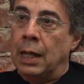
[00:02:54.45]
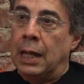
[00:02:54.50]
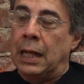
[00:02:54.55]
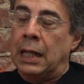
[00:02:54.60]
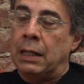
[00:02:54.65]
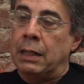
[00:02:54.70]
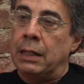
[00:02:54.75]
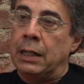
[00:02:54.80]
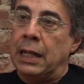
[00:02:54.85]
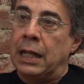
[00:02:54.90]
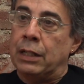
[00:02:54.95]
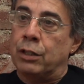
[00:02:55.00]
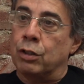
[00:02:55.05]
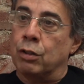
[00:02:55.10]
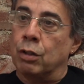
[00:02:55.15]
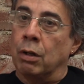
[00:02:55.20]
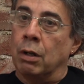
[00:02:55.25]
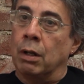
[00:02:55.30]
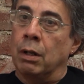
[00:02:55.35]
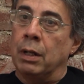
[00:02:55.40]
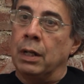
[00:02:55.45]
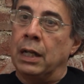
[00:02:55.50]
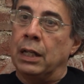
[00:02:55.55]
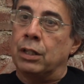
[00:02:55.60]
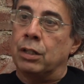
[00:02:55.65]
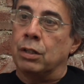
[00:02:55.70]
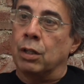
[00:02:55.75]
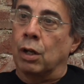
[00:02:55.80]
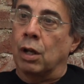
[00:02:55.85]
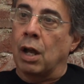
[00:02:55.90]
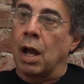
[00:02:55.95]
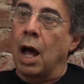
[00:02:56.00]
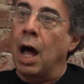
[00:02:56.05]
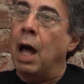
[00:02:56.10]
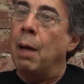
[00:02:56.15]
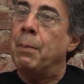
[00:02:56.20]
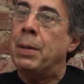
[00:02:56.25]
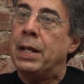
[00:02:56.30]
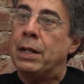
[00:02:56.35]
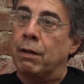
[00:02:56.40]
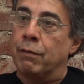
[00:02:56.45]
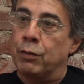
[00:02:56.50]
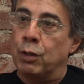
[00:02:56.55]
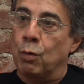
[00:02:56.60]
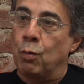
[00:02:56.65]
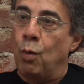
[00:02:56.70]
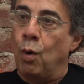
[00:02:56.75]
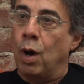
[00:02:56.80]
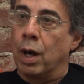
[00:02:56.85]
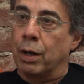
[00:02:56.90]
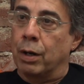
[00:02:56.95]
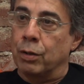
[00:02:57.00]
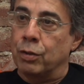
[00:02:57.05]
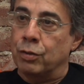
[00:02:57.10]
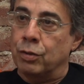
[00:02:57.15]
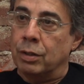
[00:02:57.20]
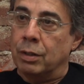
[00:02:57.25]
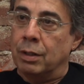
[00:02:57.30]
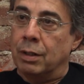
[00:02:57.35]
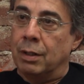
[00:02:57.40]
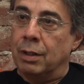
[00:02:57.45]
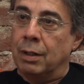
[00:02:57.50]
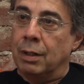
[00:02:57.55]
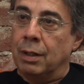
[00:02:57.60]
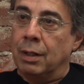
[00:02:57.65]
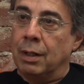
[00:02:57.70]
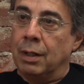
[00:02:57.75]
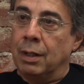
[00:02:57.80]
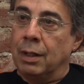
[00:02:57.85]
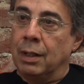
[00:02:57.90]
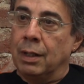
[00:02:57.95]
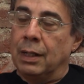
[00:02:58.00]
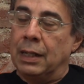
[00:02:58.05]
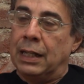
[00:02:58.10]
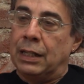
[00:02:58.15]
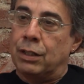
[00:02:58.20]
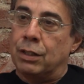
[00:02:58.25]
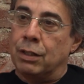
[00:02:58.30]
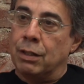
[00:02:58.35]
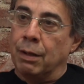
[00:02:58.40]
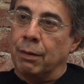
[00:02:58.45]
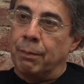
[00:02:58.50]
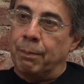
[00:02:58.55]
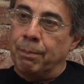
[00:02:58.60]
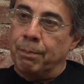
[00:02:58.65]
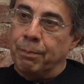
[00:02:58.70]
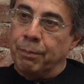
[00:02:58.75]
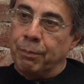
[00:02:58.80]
And it's the, it's the calming of the waters. It's the